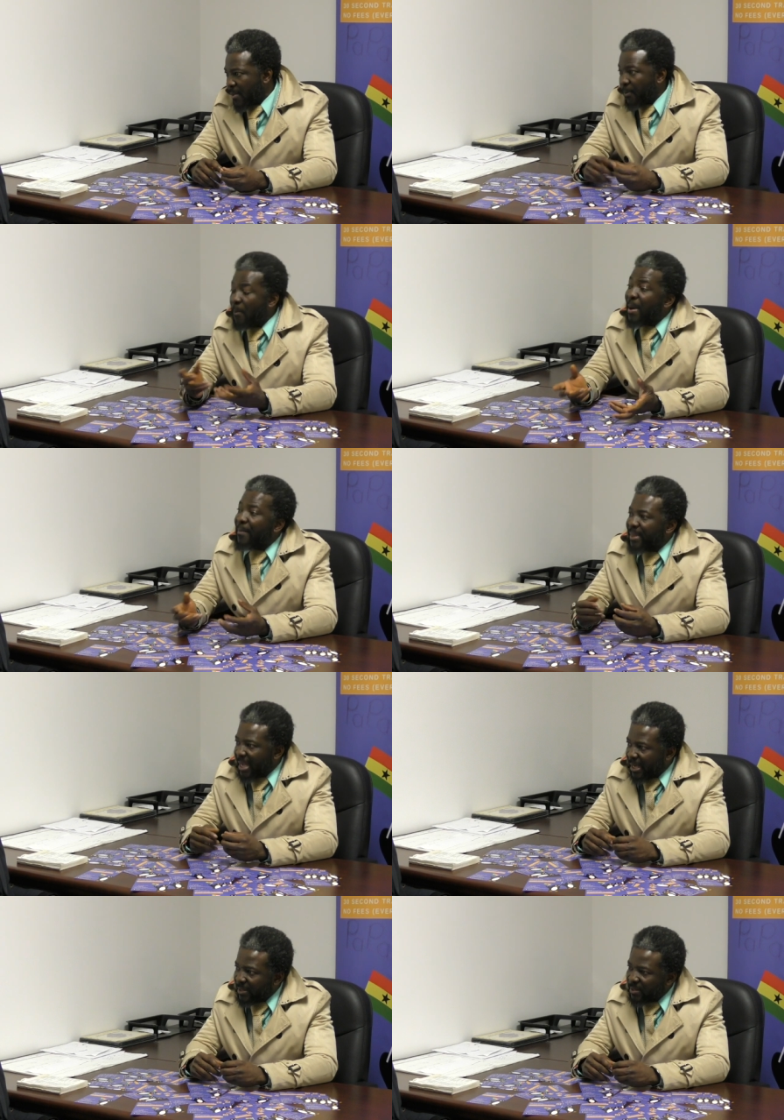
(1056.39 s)
pop up
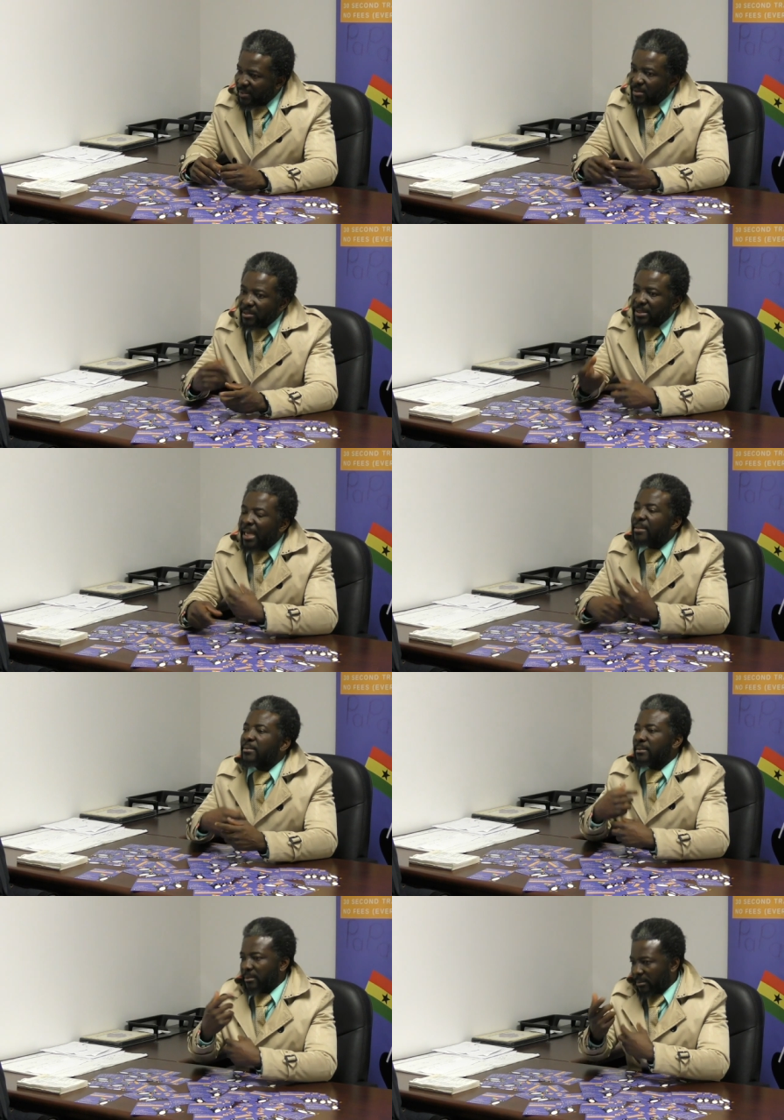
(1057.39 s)
there,
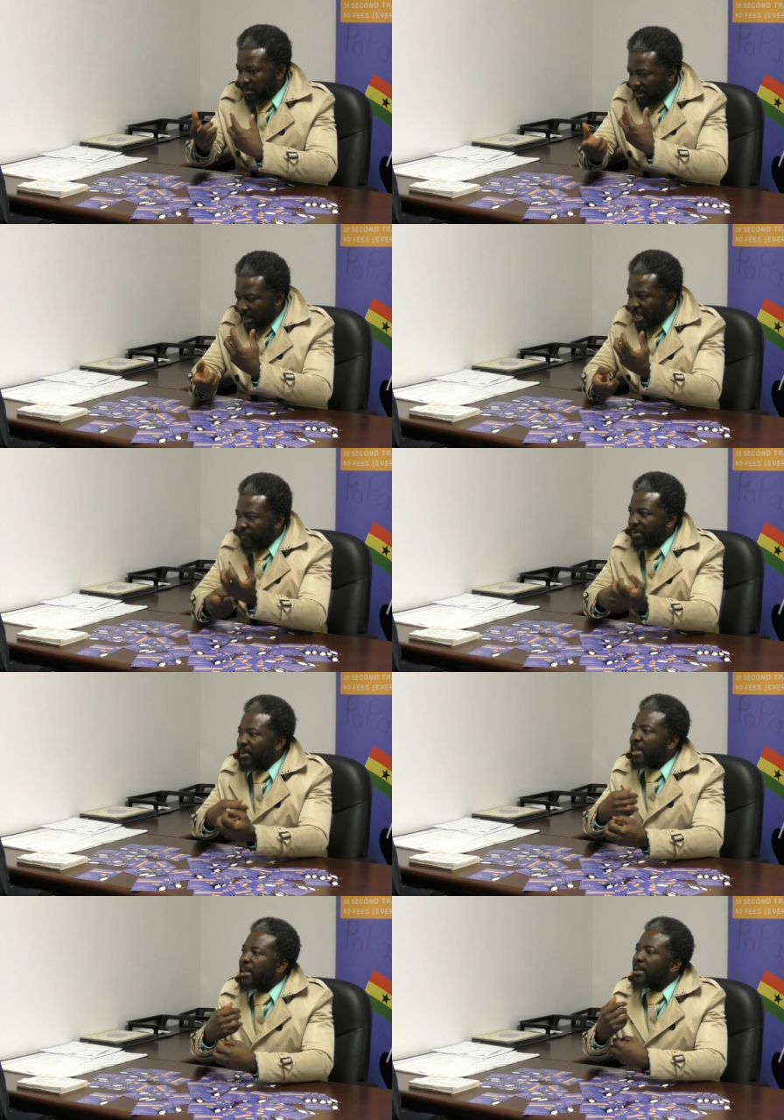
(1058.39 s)
start giving
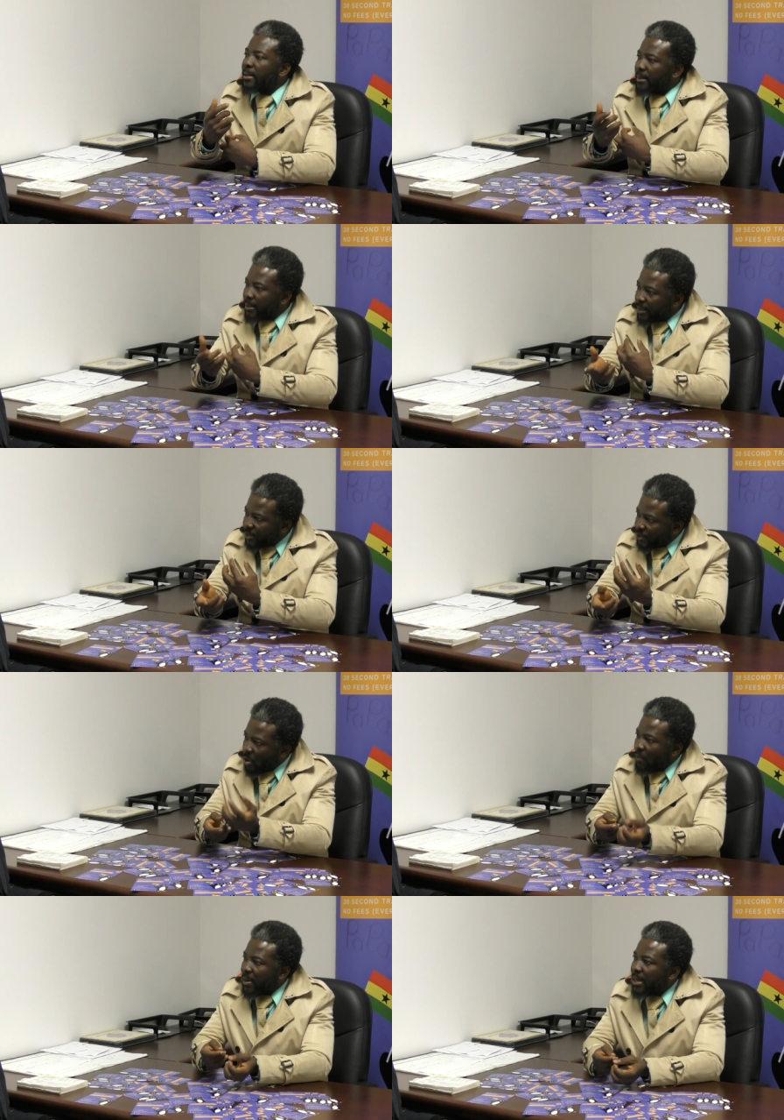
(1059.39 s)
me
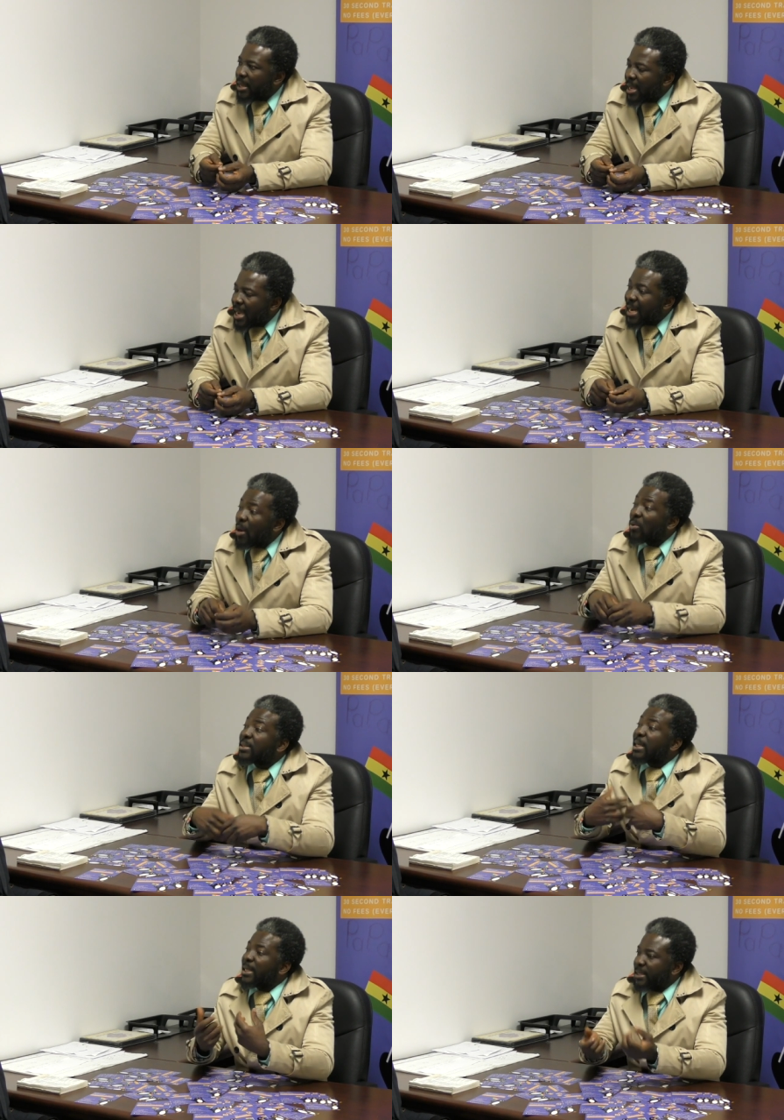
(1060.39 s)
story, and I
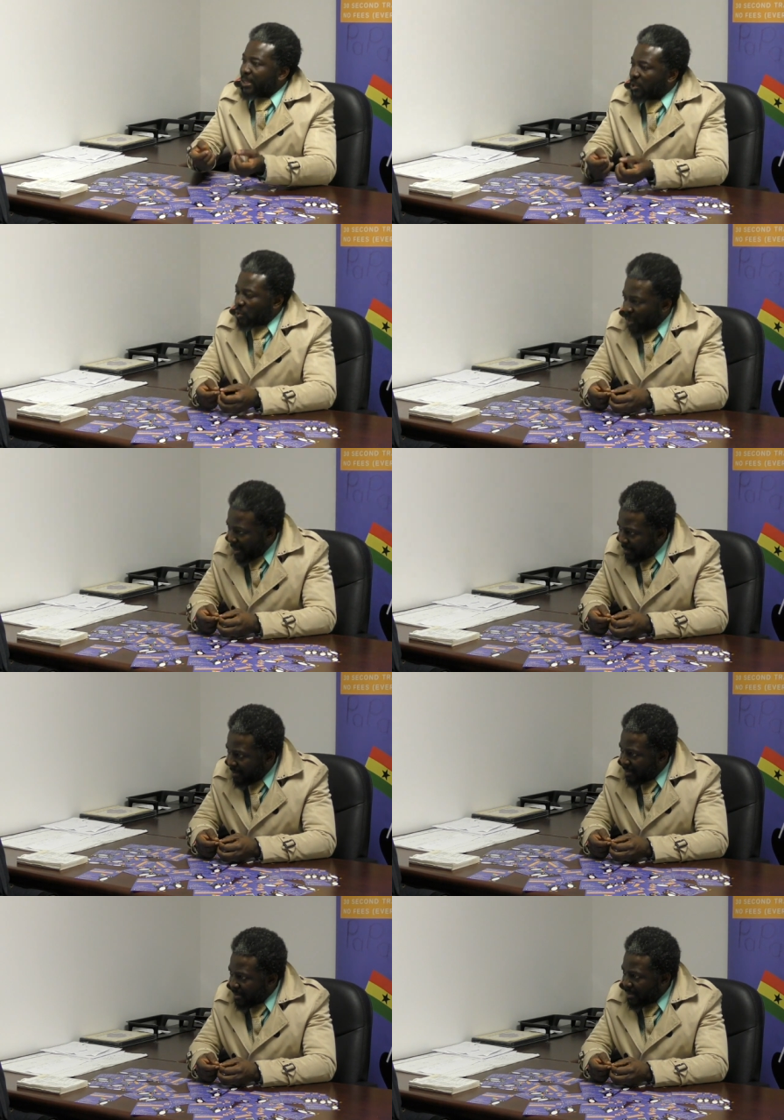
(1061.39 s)
was listening to him,